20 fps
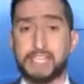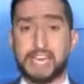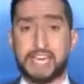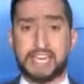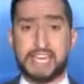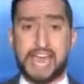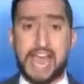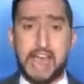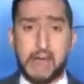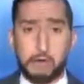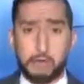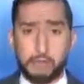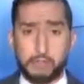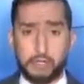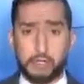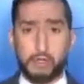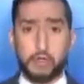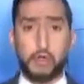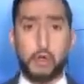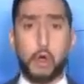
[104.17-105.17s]
that count
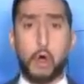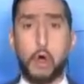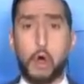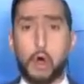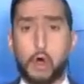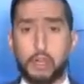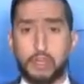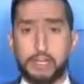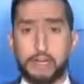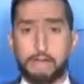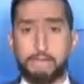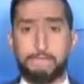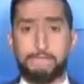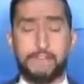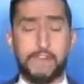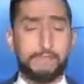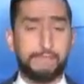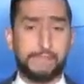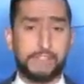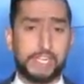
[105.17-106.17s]
all in a
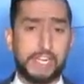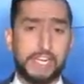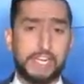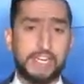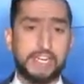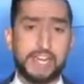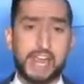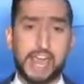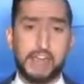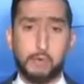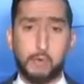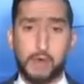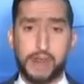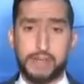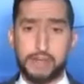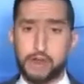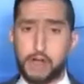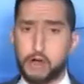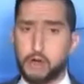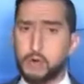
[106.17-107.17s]
15-day
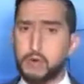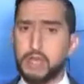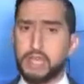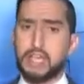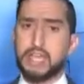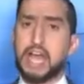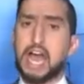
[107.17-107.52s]
window.